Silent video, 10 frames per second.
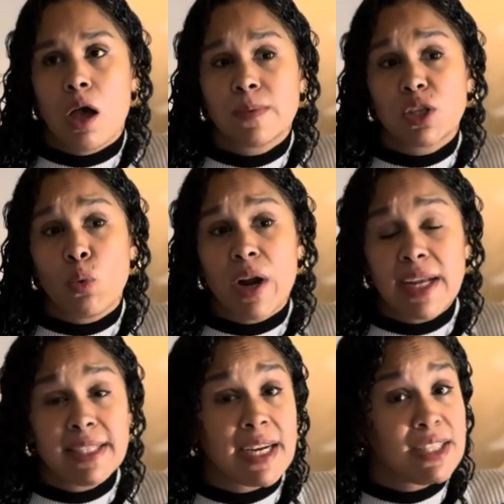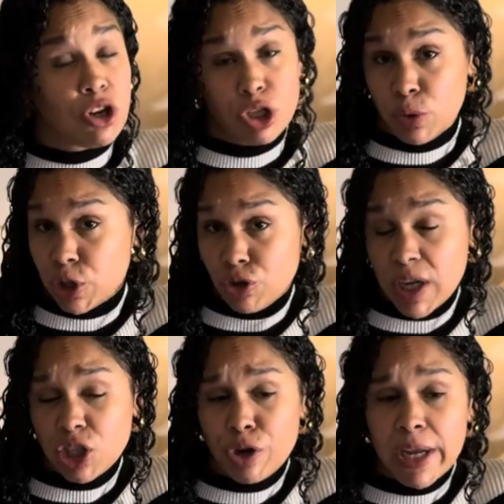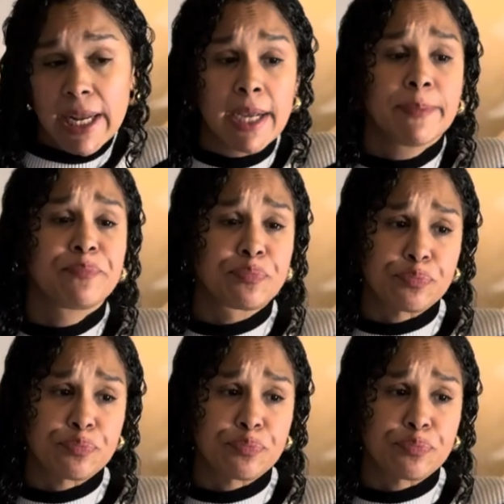So what I did, I started doing strength training.